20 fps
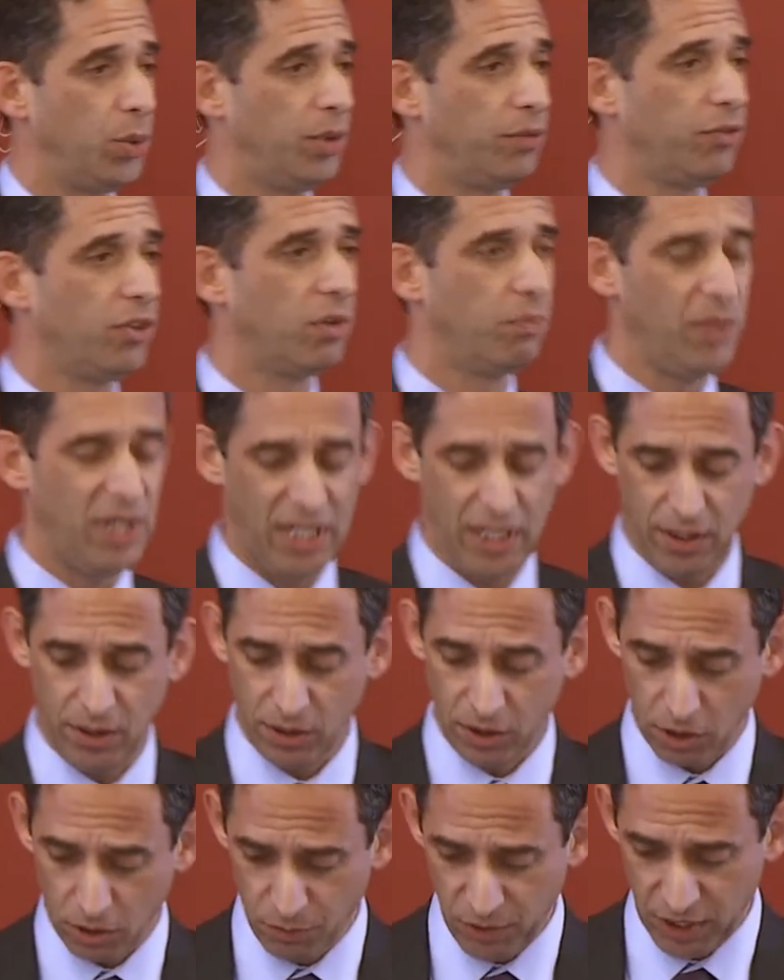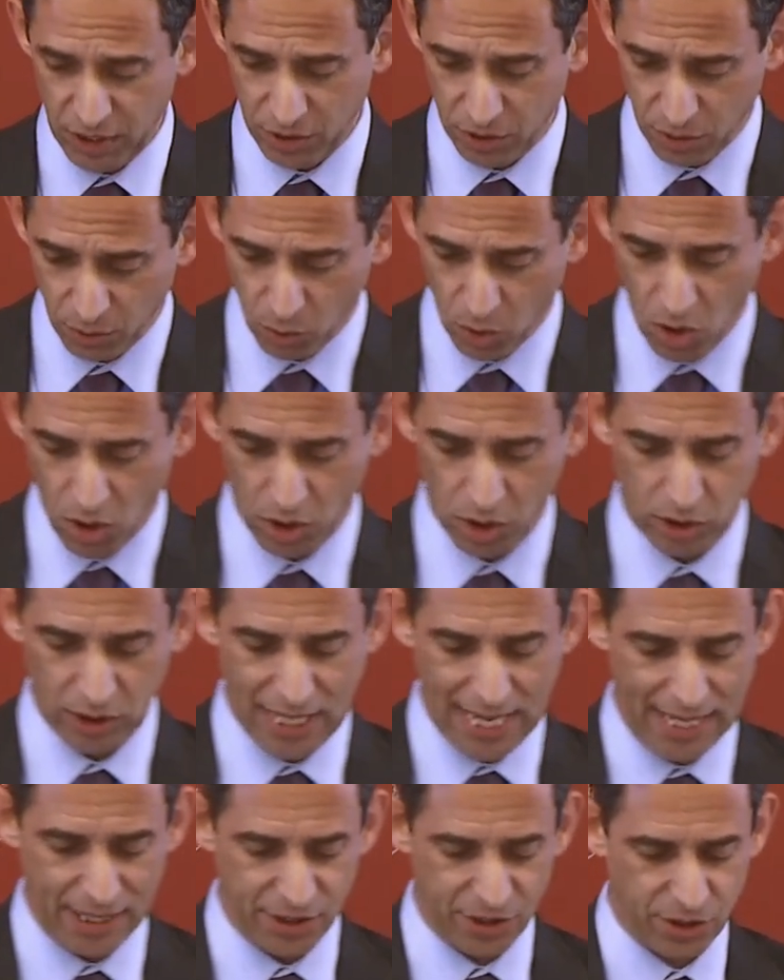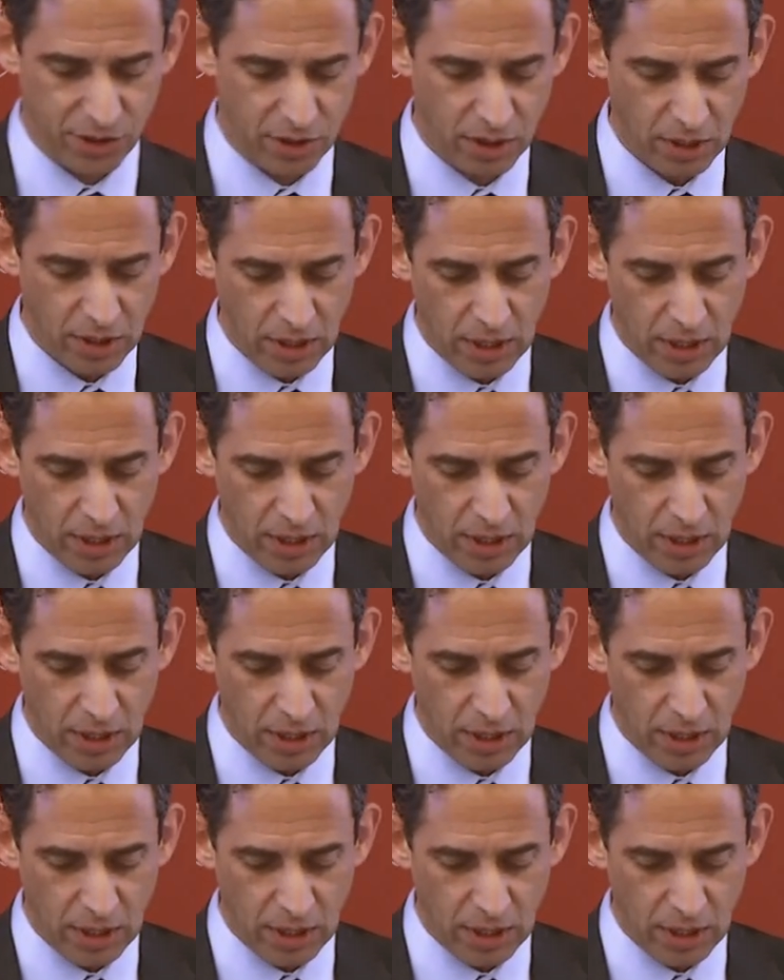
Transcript: to have committed, committed the wrong alleged.